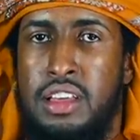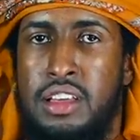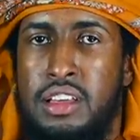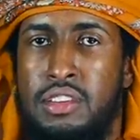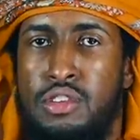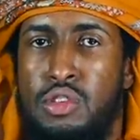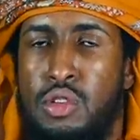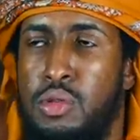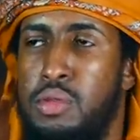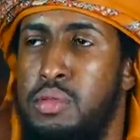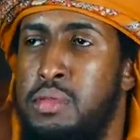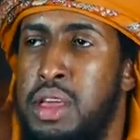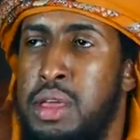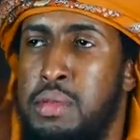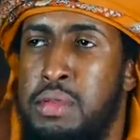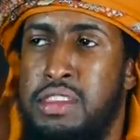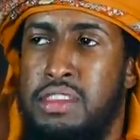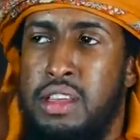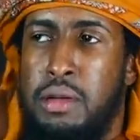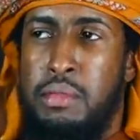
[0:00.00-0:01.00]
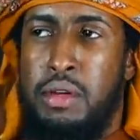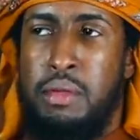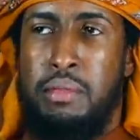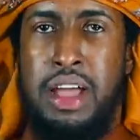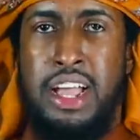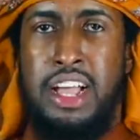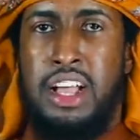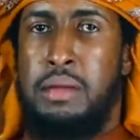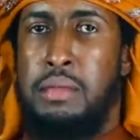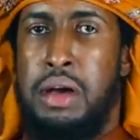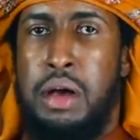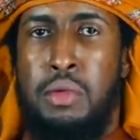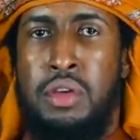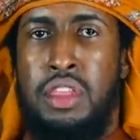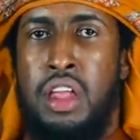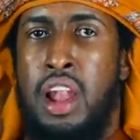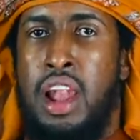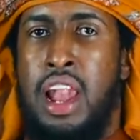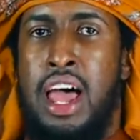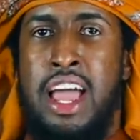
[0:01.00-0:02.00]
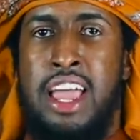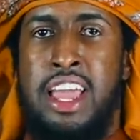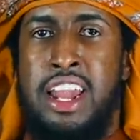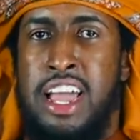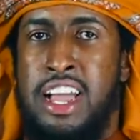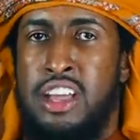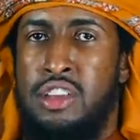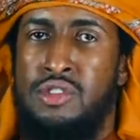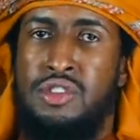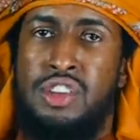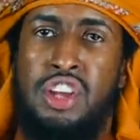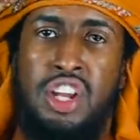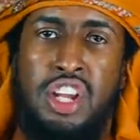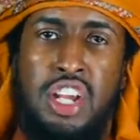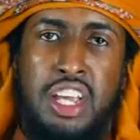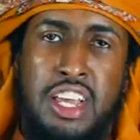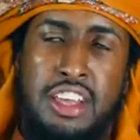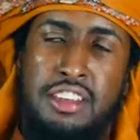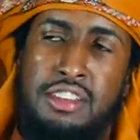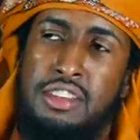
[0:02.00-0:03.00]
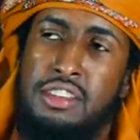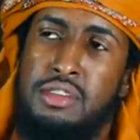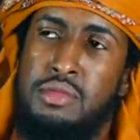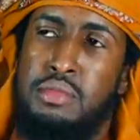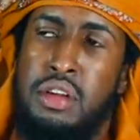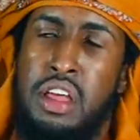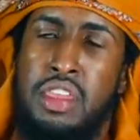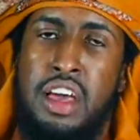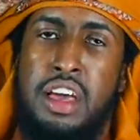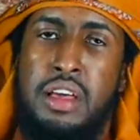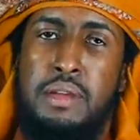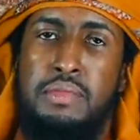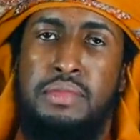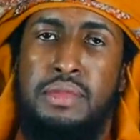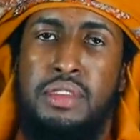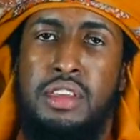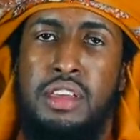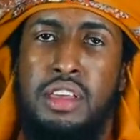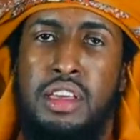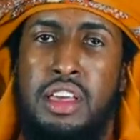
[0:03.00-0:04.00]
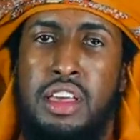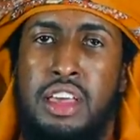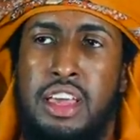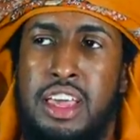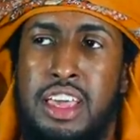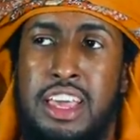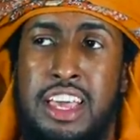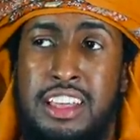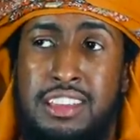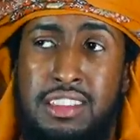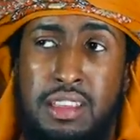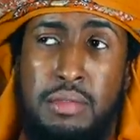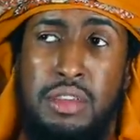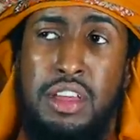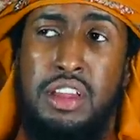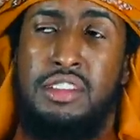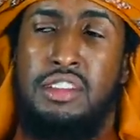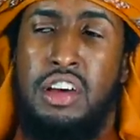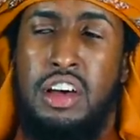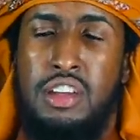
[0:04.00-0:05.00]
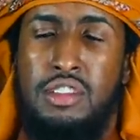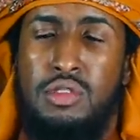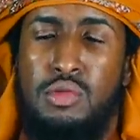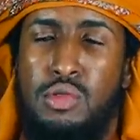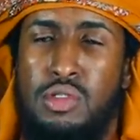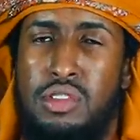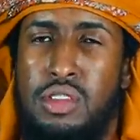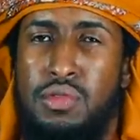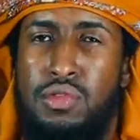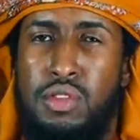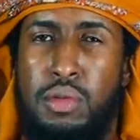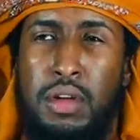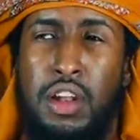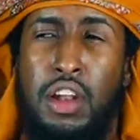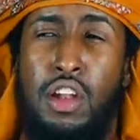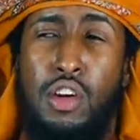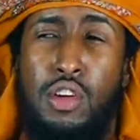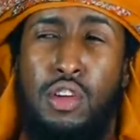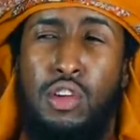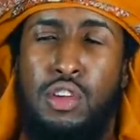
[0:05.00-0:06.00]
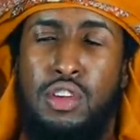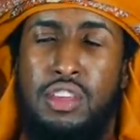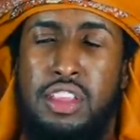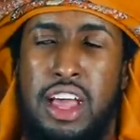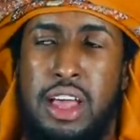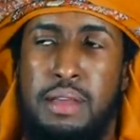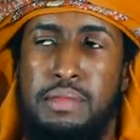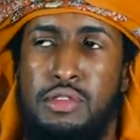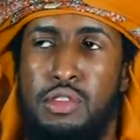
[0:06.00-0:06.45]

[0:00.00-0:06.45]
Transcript: So maybe someone might come out with a lie and accusation against this brother he has something in his heart towards him from a long, long time.